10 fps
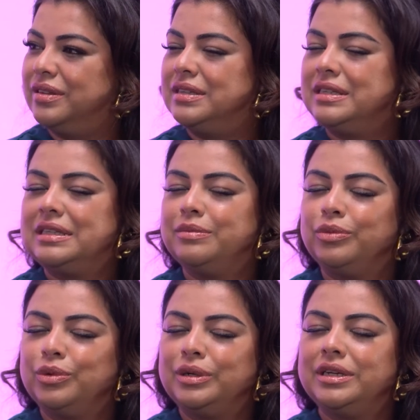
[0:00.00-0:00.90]

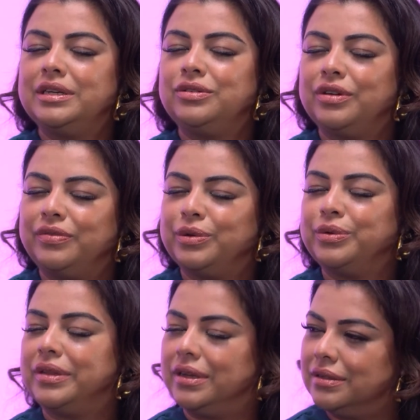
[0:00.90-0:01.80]
smallest trivial
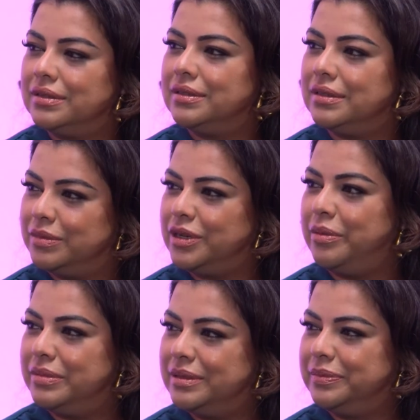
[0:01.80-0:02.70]
things
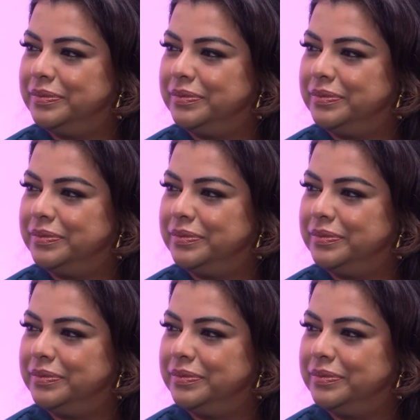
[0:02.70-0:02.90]
sometimes.